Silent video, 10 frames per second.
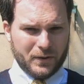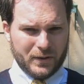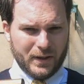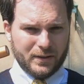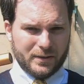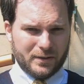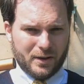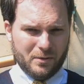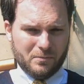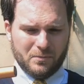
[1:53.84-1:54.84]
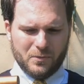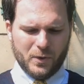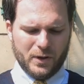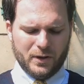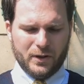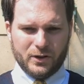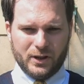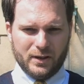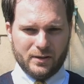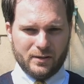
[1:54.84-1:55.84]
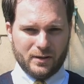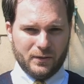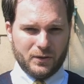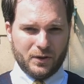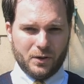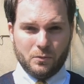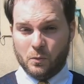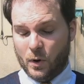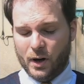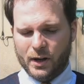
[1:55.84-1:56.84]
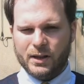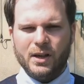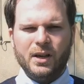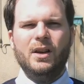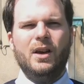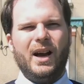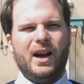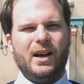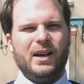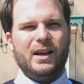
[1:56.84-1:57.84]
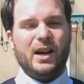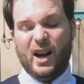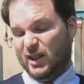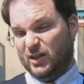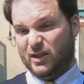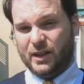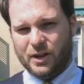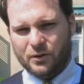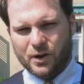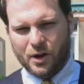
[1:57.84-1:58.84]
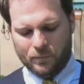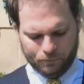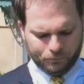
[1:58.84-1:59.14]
does this come with another sheath? And if so, why? I honestly don't know.